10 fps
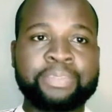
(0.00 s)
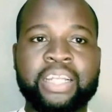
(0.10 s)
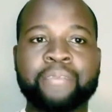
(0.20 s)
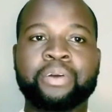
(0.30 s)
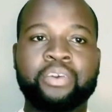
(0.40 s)
a
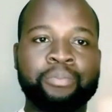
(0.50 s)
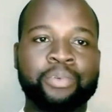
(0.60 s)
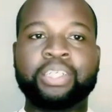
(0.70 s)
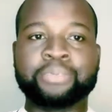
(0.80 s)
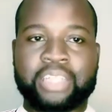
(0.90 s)
subscriber
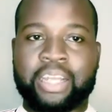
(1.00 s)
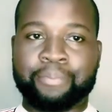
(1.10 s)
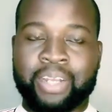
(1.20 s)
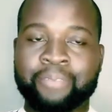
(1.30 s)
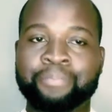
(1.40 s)
come on
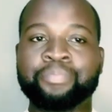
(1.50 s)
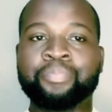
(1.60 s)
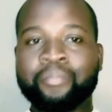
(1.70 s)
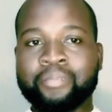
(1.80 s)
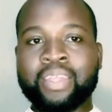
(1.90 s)
subscribe man
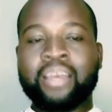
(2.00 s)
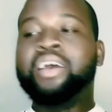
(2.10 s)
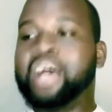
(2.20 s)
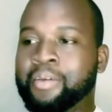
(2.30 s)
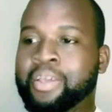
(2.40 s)

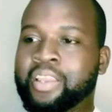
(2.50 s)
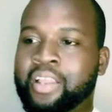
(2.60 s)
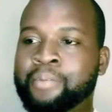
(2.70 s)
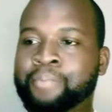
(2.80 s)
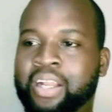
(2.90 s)
I've been
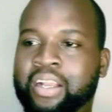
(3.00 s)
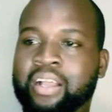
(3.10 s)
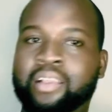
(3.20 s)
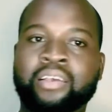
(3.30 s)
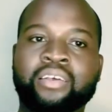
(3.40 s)
in a lembra
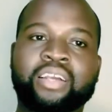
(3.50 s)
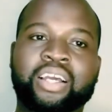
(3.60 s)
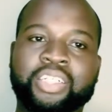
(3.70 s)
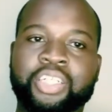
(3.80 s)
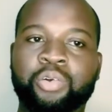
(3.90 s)
kahle
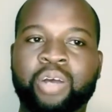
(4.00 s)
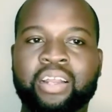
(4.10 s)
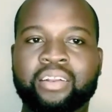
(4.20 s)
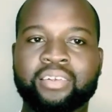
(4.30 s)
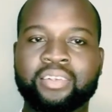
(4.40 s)
kari
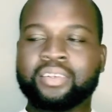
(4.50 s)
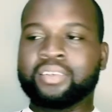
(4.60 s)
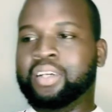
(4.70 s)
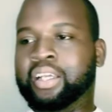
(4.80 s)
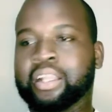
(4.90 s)
January
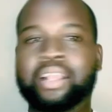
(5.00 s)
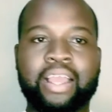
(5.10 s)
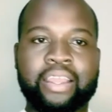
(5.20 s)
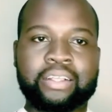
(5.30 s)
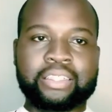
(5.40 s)

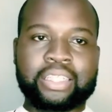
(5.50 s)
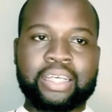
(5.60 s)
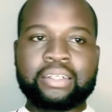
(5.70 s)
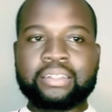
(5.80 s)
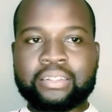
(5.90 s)

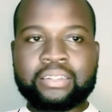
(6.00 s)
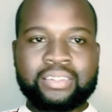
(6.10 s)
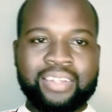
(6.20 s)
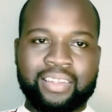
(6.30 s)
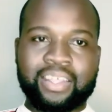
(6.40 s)
elisayisa
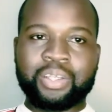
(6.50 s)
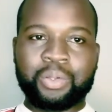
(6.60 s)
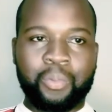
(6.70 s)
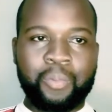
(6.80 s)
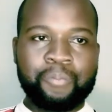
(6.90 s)

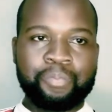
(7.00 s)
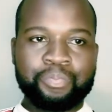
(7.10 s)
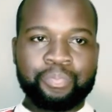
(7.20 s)
thank you